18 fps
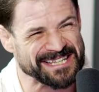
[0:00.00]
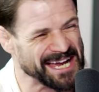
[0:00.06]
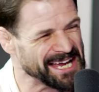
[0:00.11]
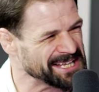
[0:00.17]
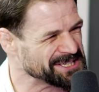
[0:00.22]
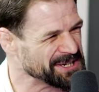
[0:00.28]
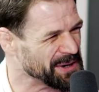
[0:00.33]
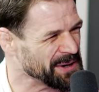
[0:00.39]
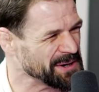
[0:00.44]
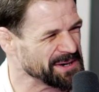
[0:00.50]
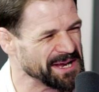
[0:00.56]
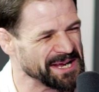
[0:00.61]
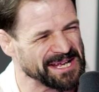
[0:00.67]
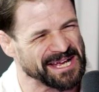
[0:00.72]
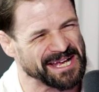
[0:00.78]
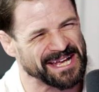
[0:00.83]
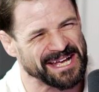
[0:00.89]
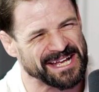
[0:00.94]
like, it's hard, it,
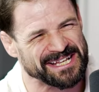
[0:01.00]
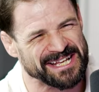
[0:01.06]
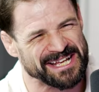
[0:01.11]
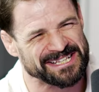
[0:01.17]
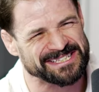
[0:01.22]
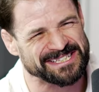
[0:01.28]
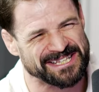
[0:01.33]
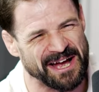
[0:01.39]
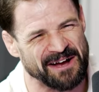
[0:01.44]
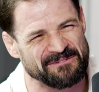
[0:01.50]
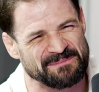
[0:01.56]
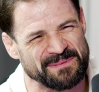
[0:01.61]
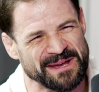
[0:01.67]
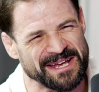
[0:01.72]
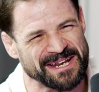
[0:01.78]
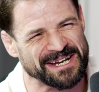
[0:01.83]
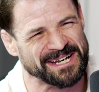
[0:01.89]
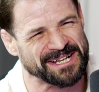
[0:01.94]
it, it's tough
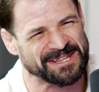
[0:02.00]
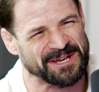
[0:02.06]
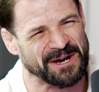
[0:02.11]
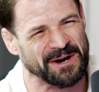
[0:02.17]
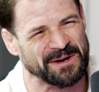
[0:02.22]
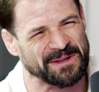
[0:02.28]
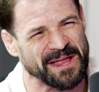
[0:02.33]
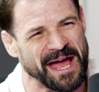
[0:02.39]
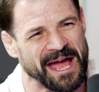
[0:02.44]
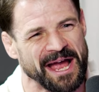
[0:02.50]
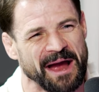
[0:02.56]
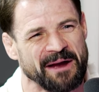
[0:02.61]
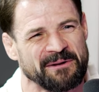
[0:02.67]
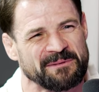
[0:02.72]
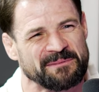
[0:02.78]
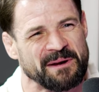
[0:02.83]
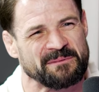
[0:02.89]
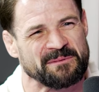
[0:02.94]
being an adult. Like, I
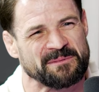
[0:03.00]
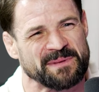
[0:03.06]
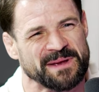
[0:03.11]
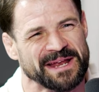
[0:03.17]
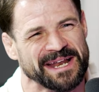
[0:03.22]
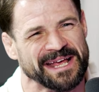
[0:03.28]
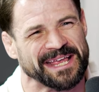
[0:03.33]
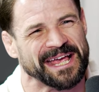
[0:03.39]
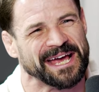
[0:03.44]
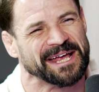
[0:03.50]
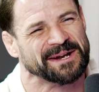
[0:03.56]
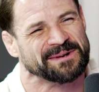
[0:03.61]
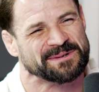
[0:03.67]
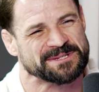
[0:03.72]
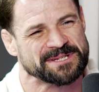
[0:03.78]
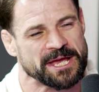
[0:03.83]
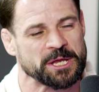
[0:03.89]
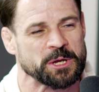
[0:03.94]
remember being a kid, it
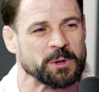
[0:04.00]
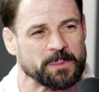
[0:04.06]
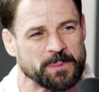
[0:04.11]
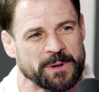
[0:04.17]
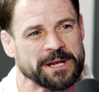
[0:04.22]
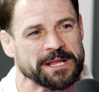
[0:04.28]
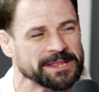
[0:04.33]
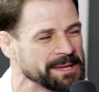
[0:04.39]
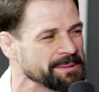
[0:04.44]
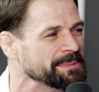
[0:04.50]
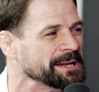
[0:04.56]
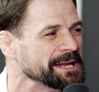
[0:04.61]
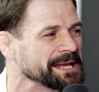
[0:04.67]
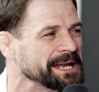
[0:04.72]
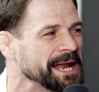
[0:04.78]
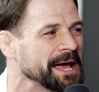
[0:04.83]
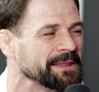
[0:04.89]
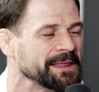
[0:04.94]
was like, you were pretty
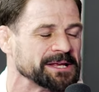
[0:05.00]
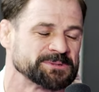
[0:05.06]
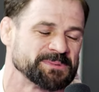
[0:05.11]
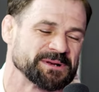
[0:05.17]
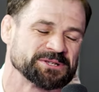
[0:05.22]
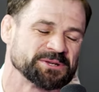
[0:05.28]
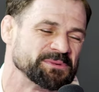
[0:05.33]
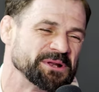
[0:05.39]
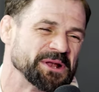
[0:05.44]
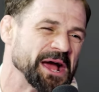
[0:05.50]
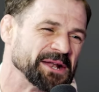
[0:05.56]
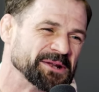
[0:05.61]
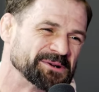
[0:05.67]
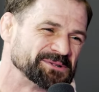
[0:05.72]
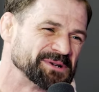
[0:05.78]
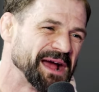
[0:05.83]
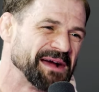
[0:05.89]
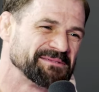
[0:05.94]
limited on, like, especially when you had
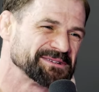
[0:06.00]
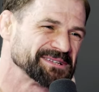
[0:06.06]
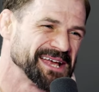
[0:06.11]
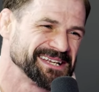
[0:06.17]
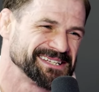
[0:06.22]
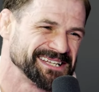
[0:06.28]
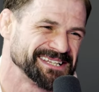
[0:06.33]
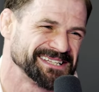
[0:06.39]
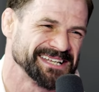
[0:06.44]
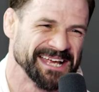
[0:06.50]
no driver's license.